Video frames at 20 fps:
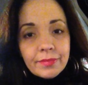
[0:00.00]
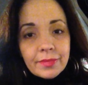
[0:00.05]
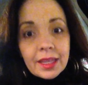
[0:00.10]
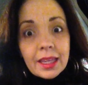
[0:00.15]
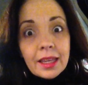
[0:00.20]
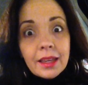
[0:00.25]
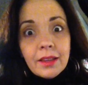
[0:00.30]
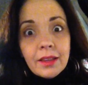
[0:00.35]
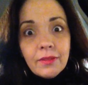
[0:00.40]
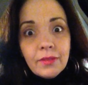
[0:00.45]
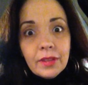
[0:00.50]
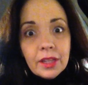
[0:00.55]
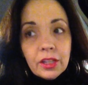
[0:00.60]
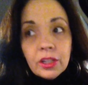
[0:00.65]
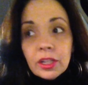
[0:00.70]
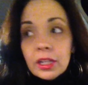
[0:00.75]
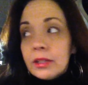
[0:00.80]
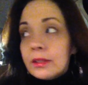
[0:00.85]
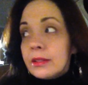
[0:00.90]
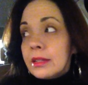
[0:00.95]

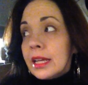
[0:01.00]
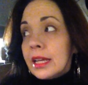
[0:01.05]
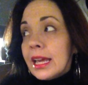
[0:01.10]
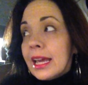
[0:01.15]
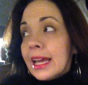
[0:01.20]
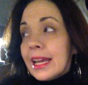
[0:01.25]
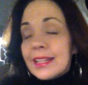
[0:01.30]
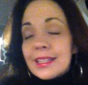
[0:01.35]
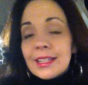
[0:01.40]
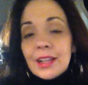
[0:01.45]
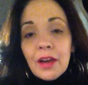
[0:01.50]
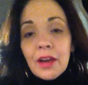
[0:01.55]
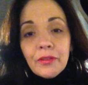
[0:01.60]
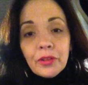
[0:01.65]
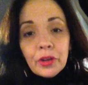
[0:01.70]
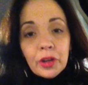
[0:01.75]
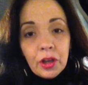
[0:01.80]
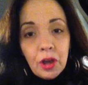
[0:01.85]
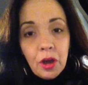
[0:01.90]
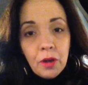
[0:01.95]
inconvenient. It's not
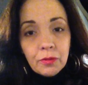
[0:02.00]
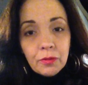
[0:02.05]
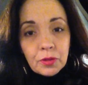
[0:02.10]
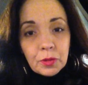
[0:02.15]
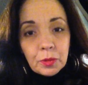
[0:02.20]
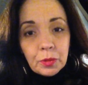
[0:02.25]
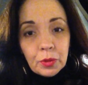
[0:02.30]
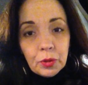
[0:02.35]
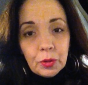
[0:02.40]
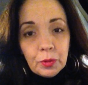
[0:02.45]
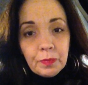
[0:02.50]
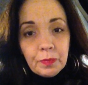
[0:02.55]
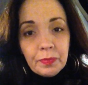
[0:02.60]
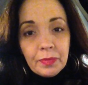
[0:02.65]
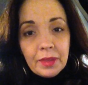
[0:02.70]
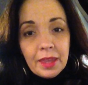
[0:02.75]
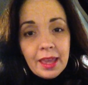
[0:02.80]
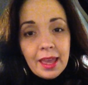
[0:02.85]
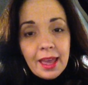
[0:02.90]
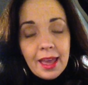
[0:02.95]
very comfortable,
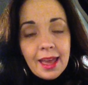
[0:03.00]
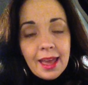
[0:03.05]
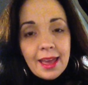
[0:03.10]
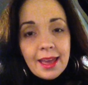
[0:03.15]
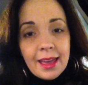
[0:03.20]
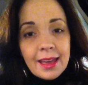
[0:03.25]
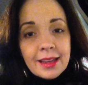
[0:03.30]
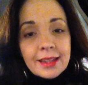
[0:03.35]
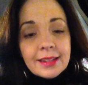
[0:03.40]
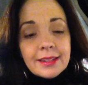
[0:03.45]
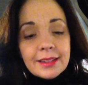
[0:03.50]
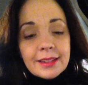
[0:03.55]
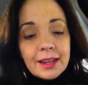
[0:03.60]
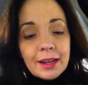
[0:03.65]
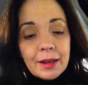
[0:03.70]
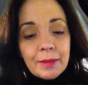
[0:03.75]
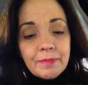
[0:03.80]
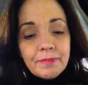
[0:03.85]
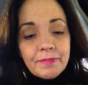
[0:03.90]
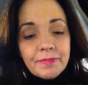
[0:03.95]
and
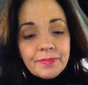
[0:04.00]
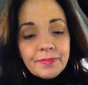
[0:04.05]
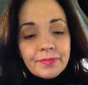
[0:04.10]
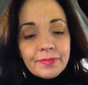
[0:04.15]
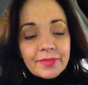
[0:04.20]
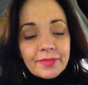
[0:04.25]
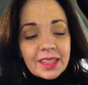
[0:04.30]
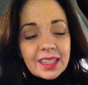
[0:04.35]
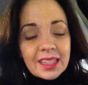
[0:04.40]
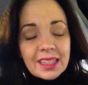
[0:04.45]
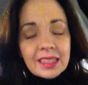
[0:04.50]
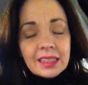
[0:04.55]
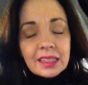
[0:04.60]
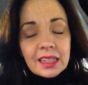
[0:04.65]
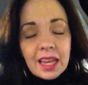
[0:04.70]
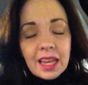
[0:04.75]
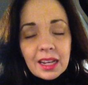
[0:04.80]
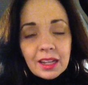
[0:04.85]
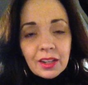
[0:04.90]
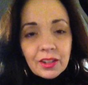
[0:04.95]
it
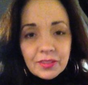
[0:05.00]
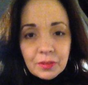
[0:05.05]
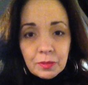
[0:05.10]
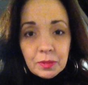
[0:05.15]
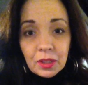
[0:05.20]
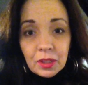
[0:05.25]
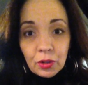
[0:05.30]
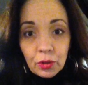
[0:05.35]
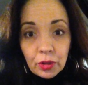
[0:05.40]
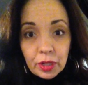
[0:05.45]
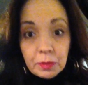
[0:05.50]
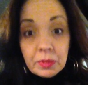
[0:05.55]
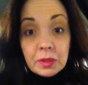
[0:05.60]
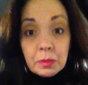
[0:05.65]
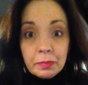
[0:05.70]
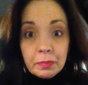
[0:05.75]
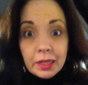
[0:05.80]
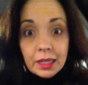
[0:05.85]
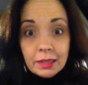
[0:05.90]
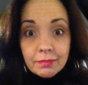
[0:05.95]
kind of gives me the creeps,
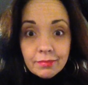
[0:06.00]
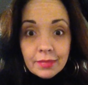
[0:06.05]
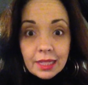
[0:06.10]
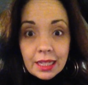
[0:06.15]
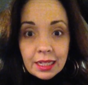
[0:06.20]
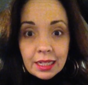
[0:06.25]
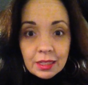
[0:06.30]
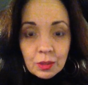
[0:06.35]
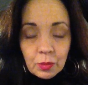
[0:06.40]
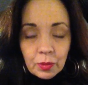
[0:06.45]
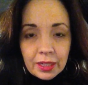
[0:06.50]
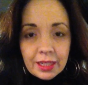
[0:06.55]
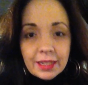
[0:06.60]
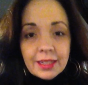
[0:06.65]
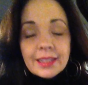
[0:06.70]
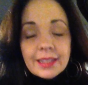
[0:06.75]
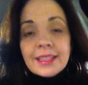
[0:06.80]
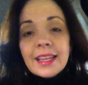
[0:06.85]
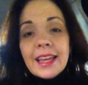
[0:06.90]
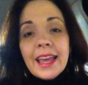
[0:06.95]
but it is what it
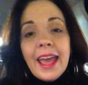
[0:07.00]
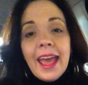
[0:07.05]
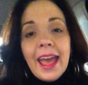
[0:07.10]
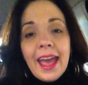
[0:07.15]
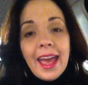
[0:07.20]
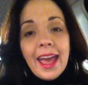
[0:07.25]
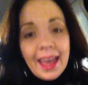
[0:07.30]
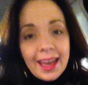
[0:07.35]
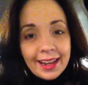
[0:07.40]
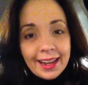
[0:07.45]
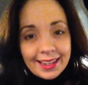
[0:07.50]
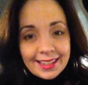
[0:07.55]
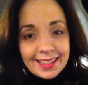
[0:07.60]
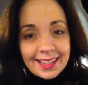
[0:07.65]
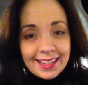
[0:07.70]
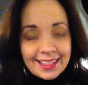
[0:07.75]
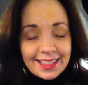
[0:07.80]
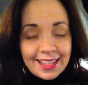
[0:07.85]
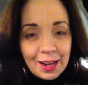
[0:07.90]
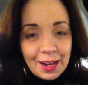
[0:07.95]
is. And as
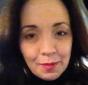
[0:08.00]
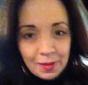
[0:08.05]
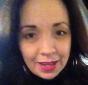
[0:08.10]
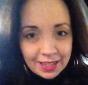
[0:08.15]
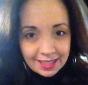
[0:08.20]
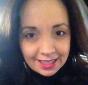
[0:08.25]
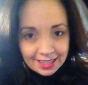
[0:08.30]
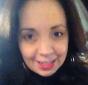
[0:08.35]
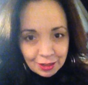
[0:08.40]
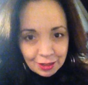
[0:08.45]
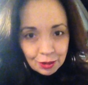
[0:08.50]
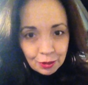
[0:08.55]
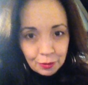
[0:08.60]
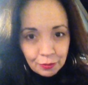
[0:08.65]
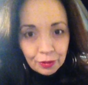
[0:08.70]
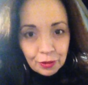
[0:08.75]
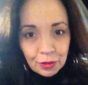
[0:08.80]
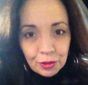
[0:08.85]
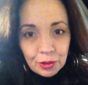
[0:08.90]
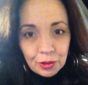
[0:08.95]
I said, it makes it easier
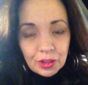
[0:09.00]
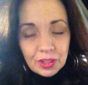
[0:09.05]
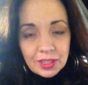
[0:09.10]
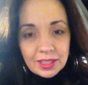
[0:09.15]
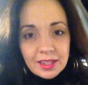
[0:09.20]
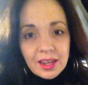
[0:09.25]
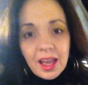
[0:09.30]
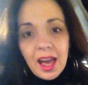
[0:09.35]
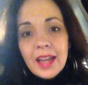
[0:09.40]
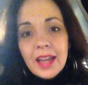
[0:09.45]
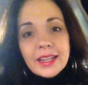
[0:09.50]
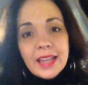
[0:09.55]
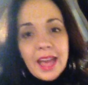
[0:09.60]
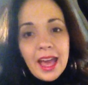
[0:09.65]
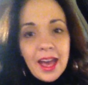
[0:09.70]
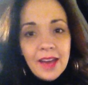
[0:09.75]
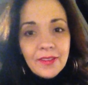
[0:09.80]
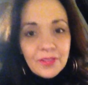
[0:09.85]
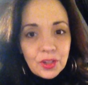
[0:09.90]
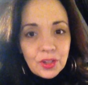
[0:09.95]
for the nurses not to
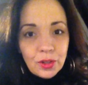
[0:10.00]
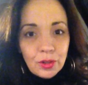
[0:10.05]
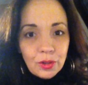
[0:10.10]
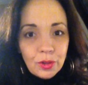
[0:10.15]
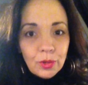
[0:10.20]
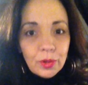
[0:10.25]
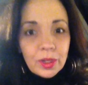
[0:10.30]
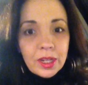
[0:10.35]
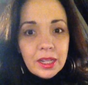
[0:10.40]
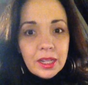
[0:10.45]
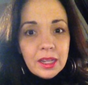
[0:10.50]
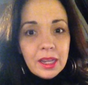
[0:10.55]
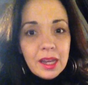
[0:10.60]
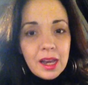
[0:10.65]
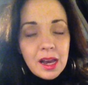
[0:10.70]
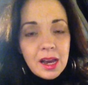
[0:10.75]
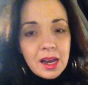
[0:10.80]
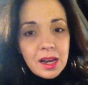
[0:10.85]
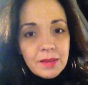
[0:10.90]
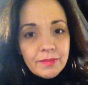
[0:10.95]
have to
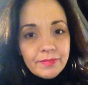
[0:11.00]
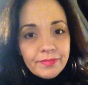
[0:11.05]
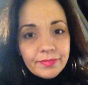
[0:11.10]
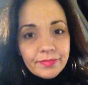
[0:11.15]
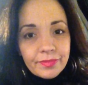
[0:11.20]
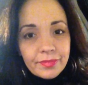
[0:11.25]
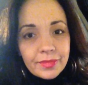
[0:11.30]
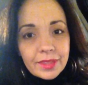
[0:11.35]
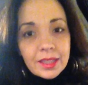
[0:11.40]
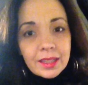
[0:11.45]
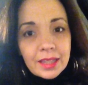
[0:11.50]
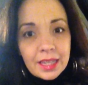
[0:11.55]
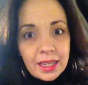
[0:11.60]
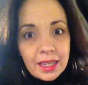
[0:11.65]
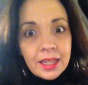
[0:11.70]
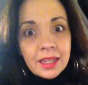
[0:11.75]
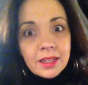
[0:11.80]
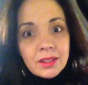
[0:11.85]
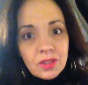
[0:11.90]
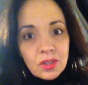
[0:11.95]

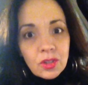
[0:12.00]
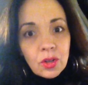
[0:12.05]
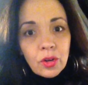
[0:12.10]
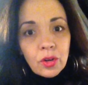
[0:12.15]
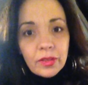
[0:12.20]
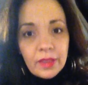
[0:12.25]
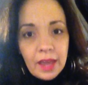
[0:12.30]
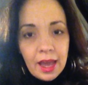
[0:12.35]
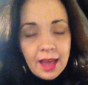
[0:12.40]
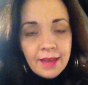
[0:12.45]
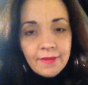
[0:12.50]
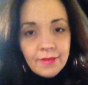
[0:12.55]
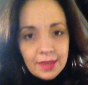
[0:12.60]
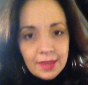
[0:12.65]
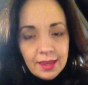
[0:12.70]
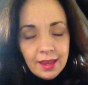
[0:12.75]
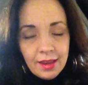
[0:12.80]
insert the IV